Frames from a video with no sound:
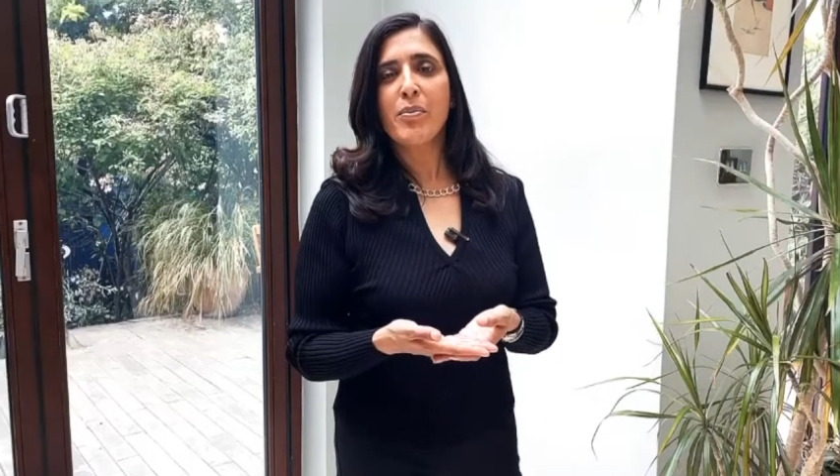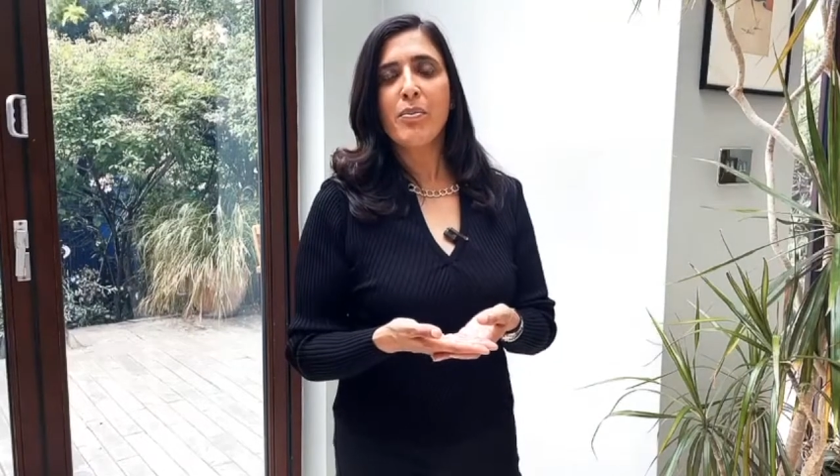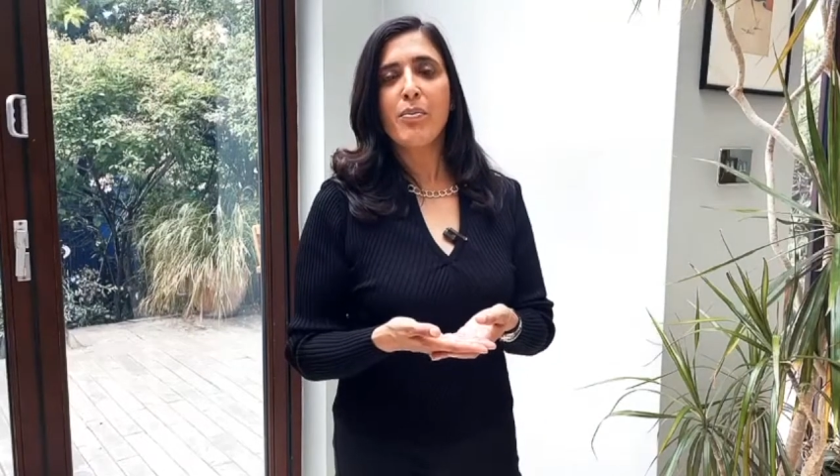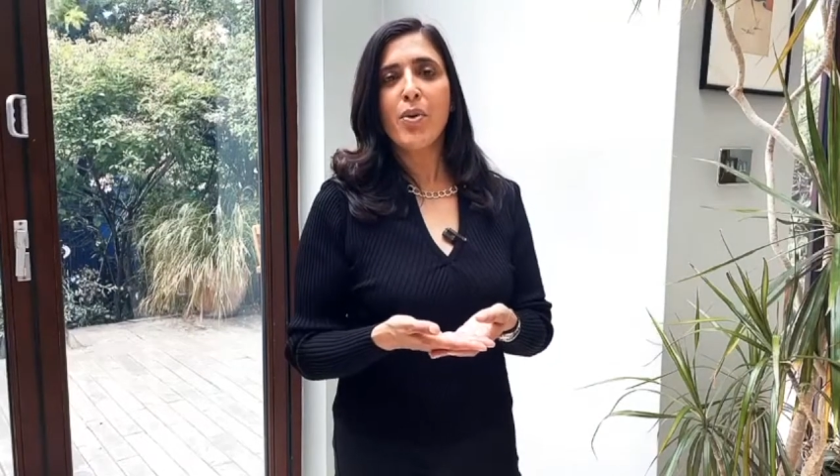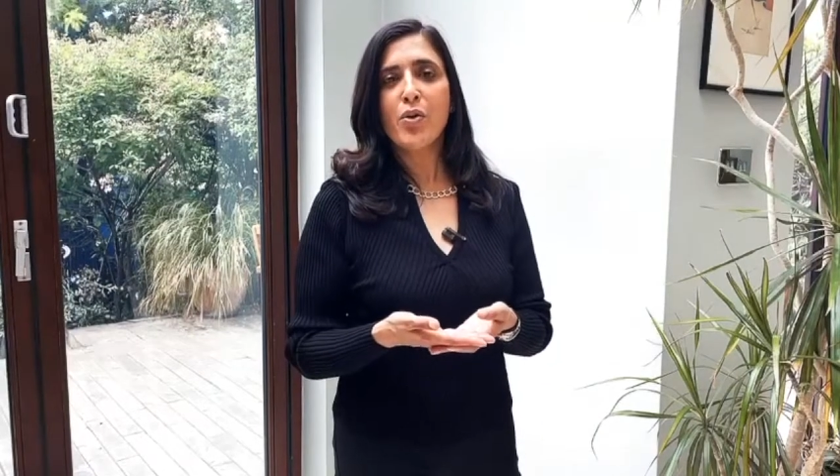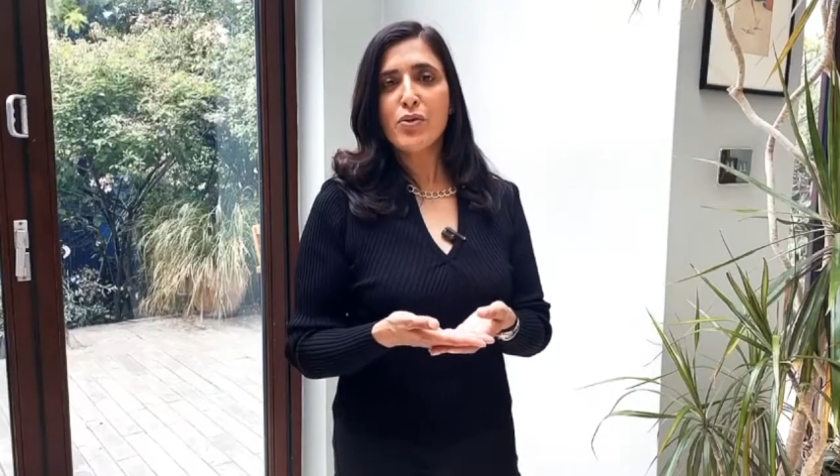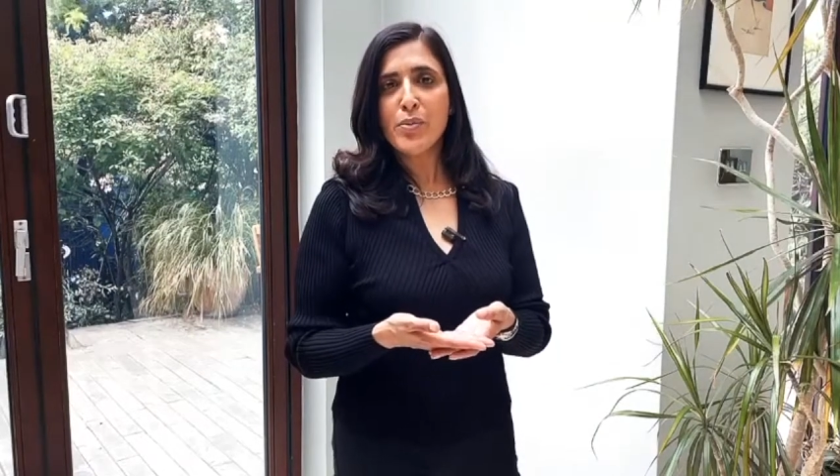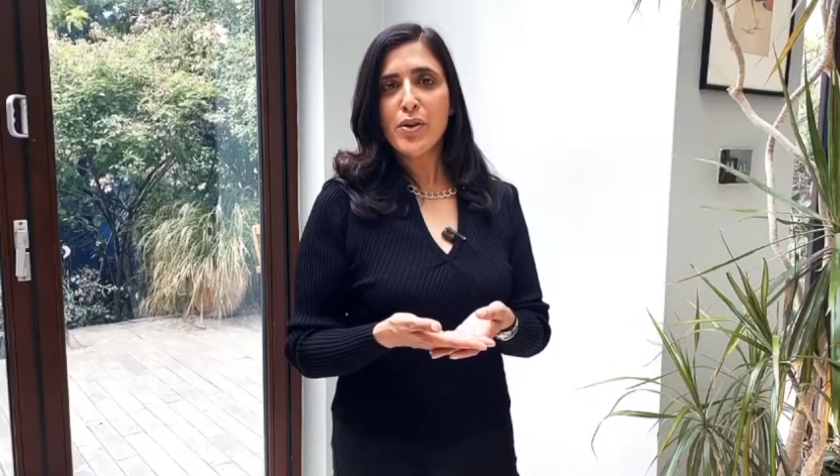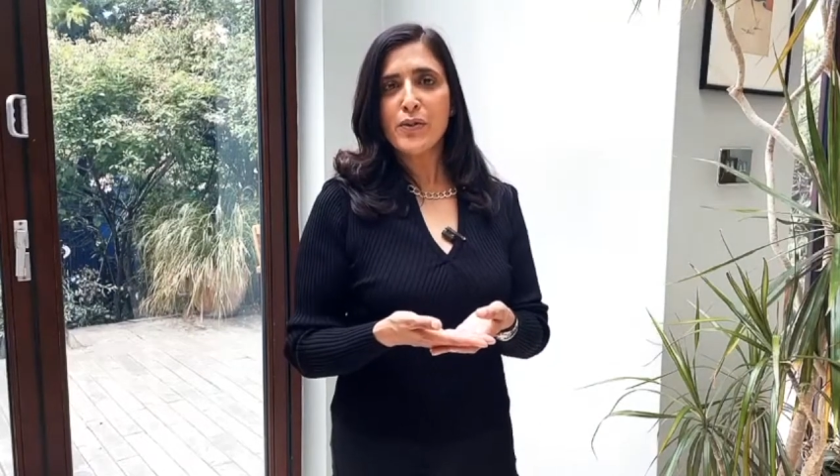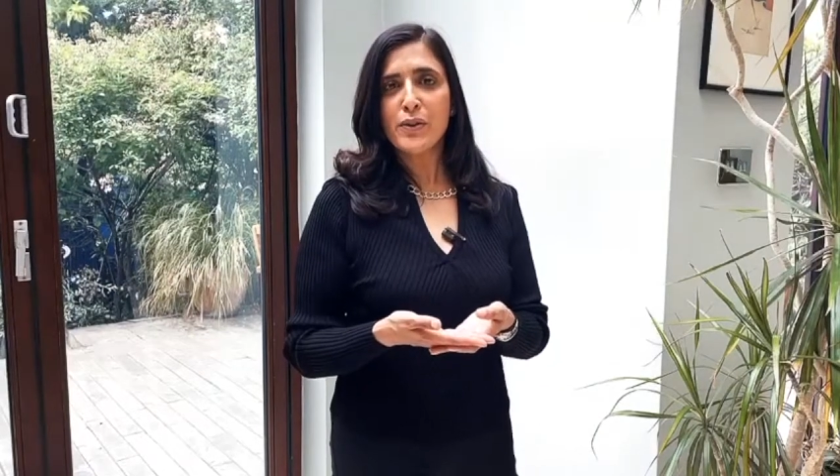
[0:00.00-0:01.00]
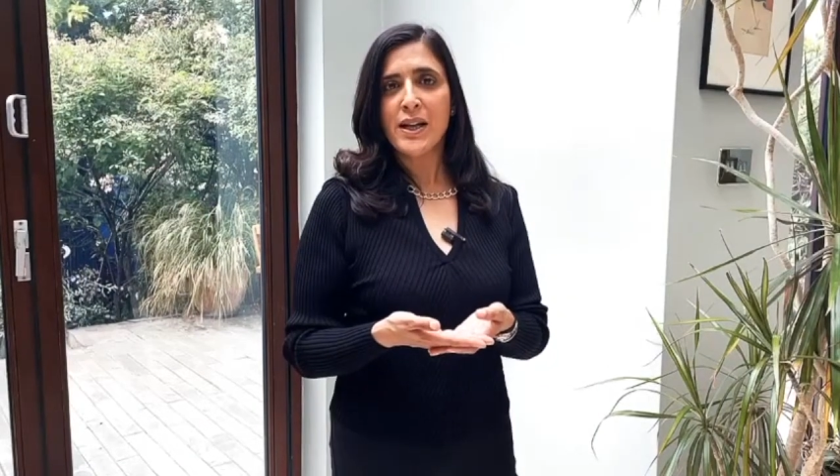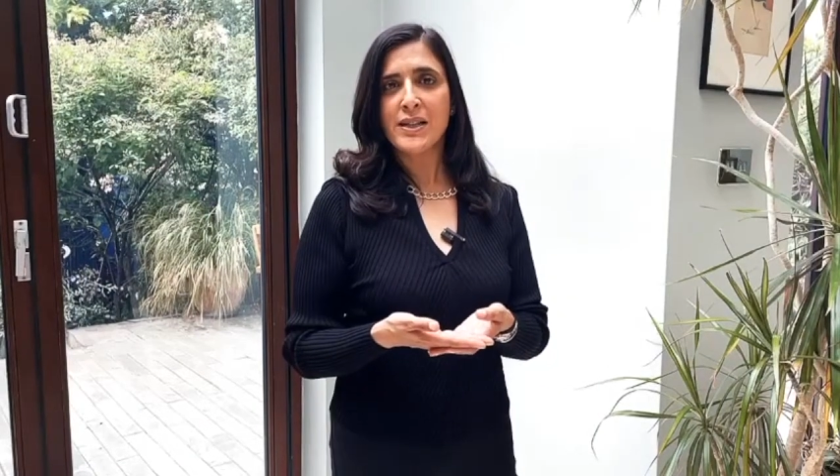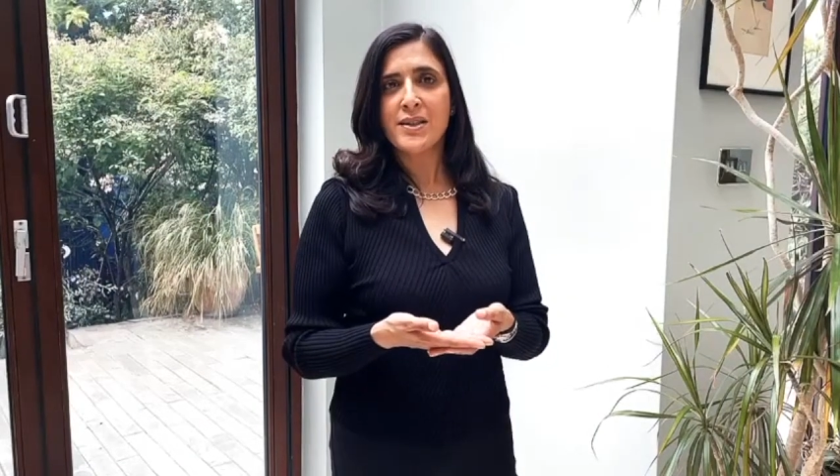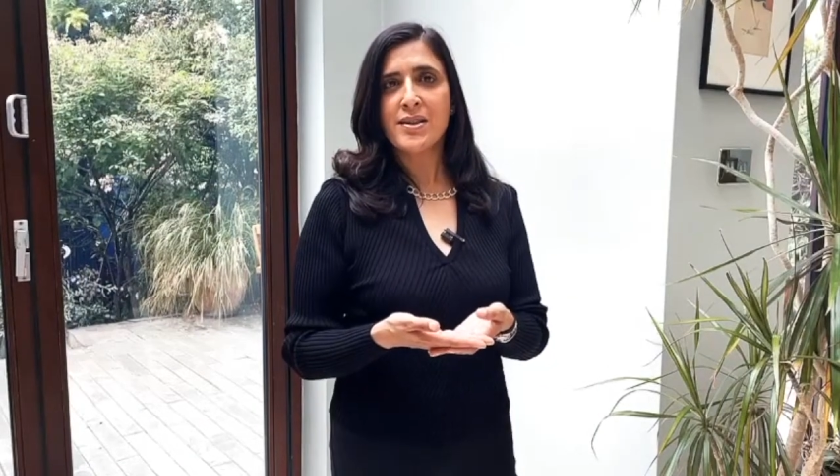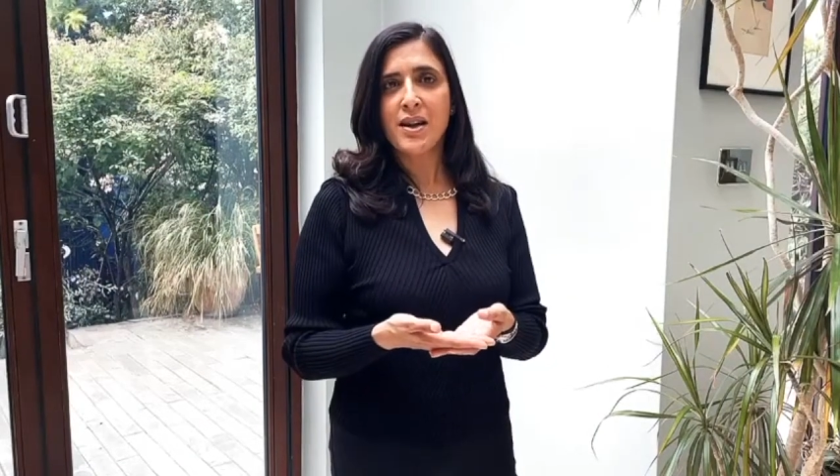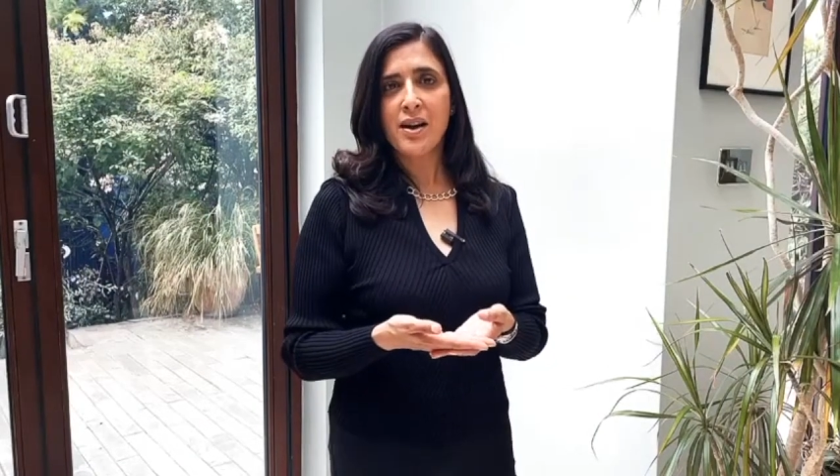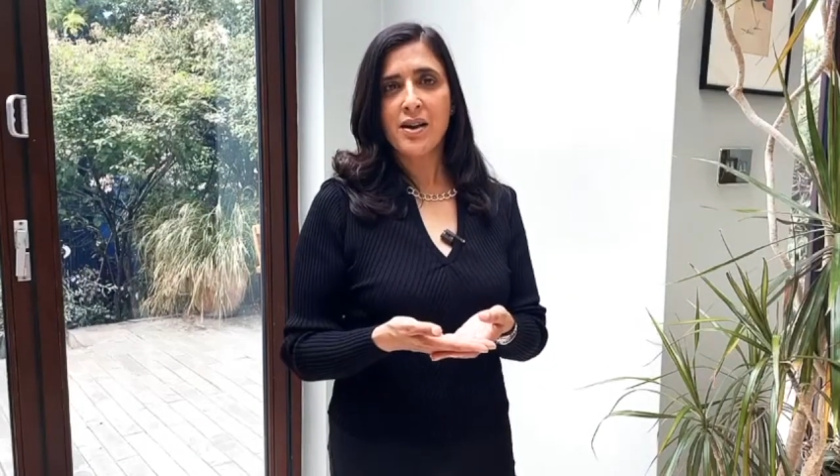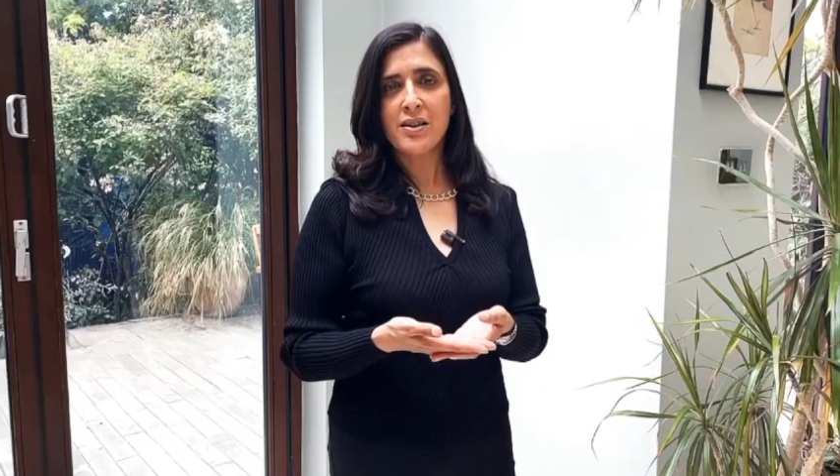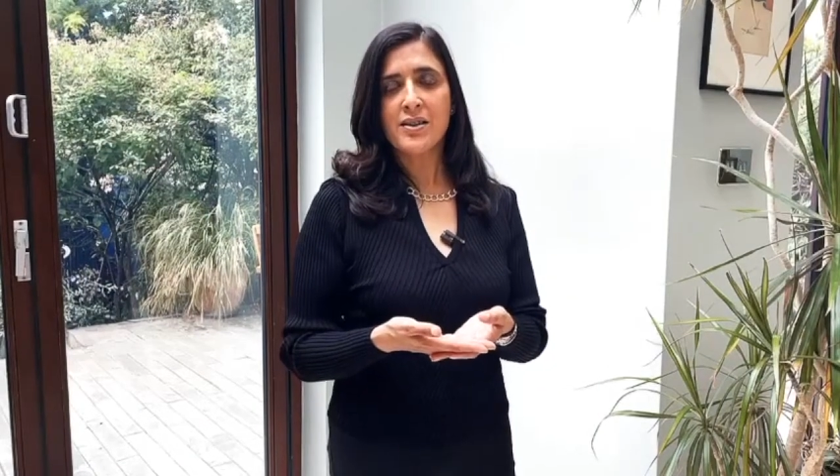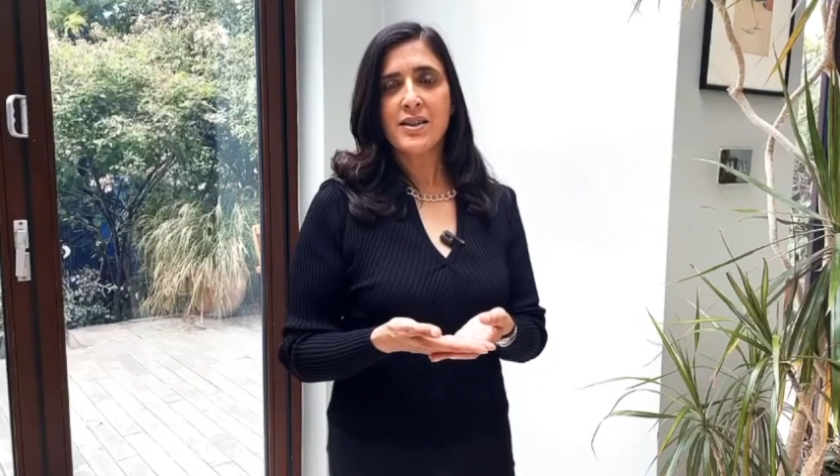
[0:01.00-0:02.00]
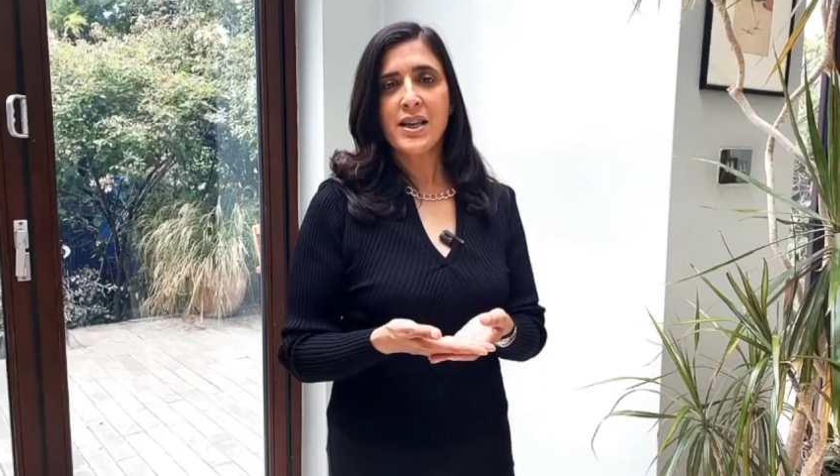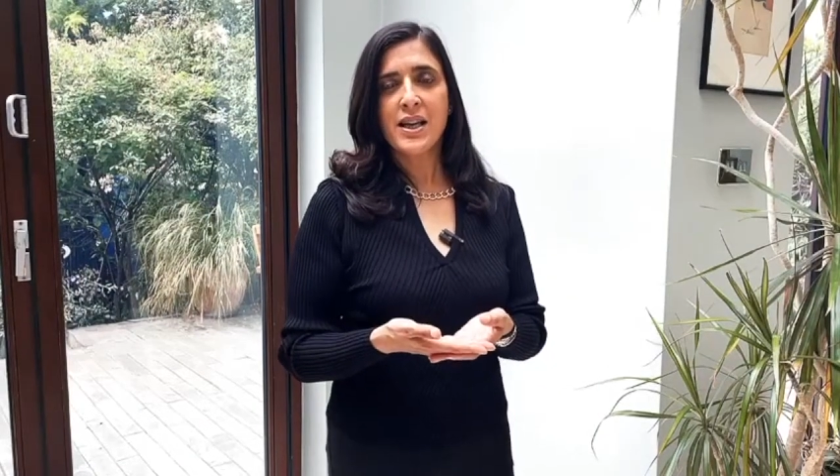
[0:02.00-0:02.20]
mole removal and scars.